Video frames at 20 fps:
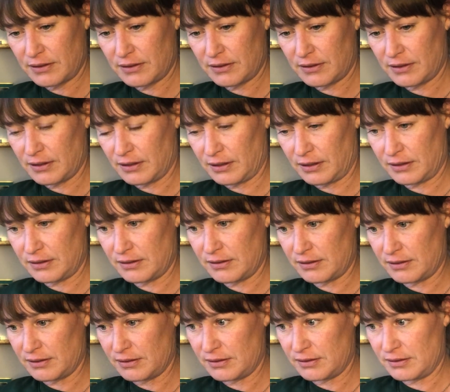the
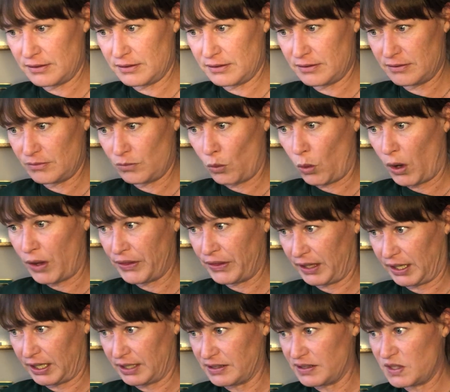one that
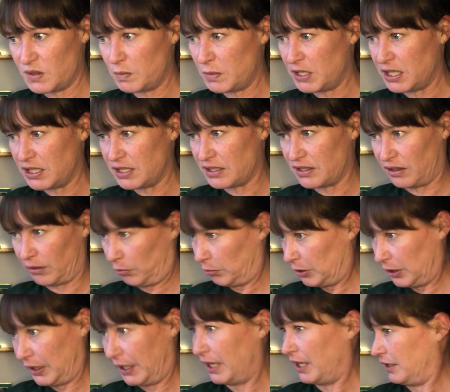can speak to the
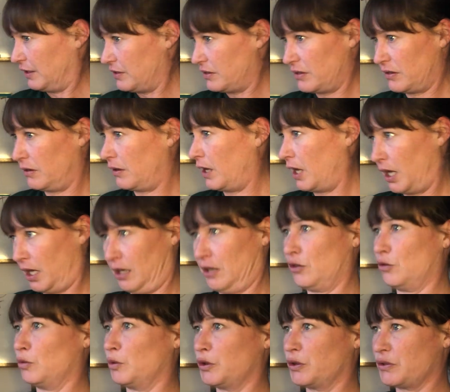plants and the
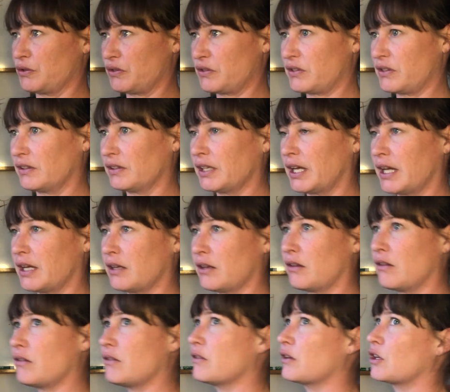animals. Like,
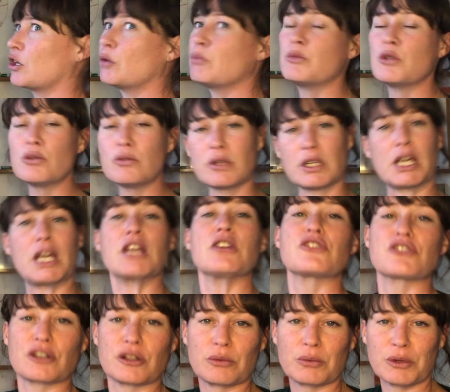the
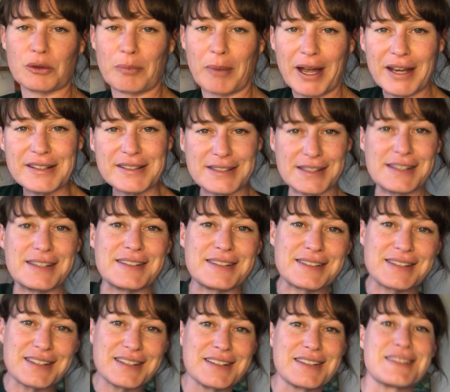communication with Pisces
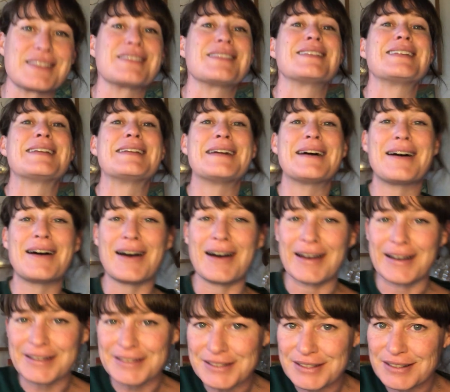is
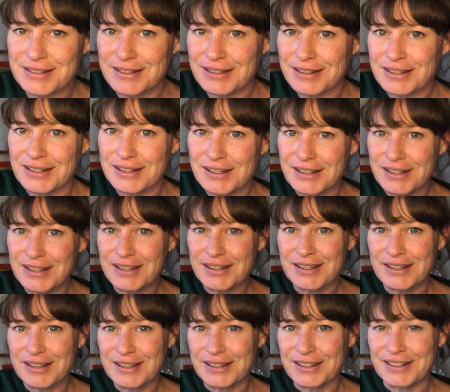not,
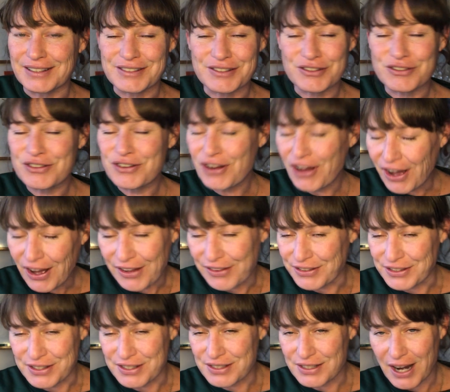it's not
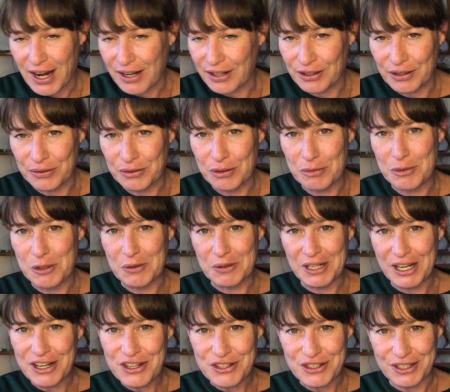the style of
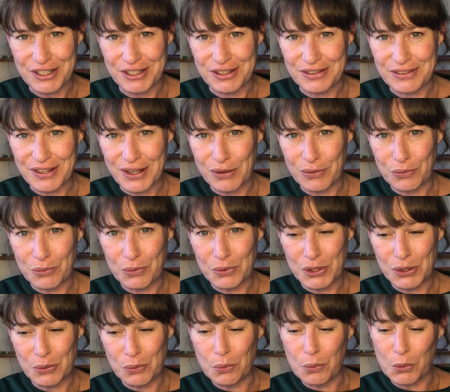communication that
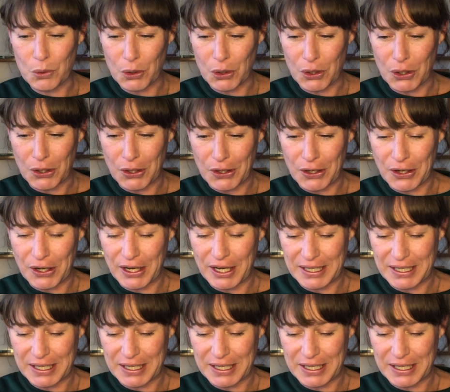we were